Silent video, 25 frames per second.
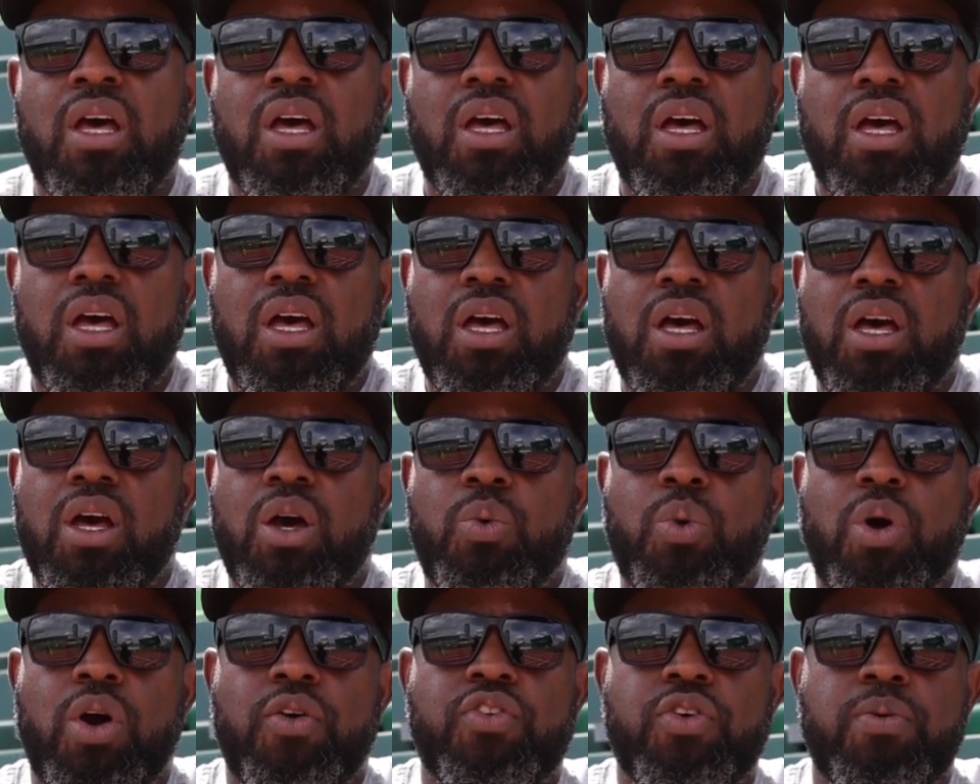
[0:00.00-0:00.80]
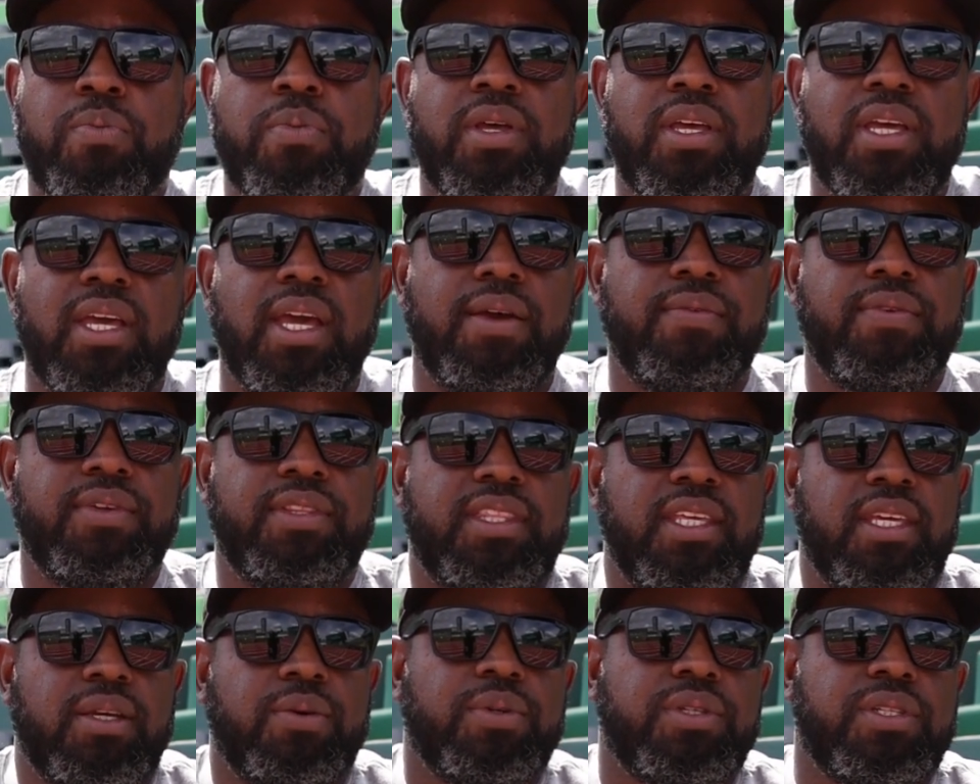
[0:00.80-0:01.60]
Uh, well, for me,
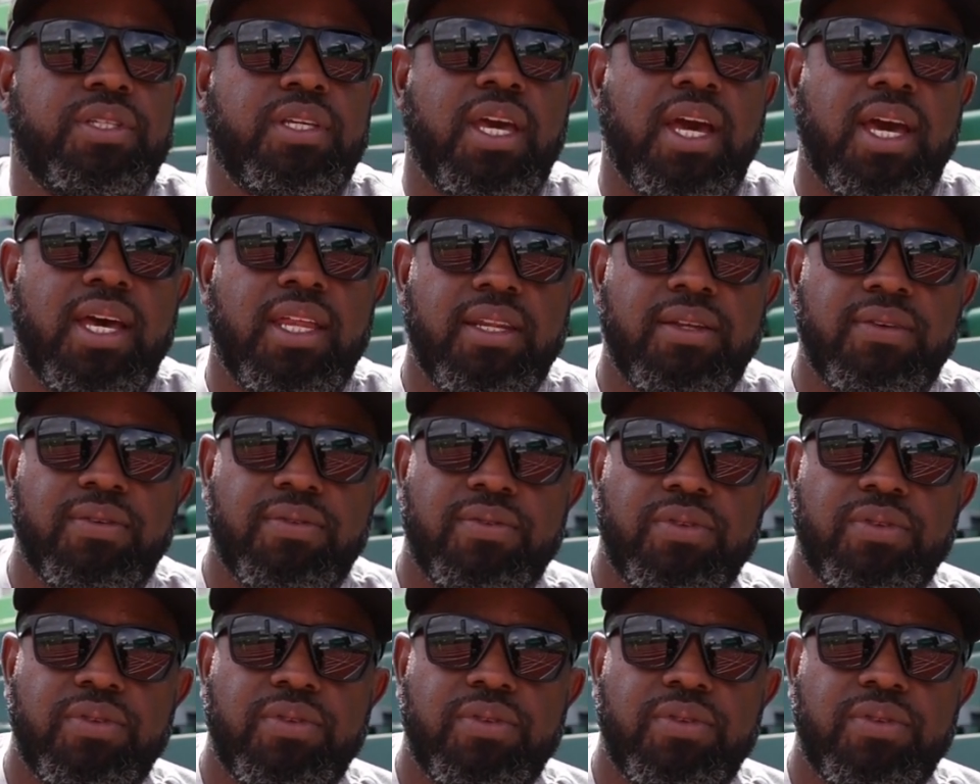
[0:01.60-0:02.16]
everything was kind of,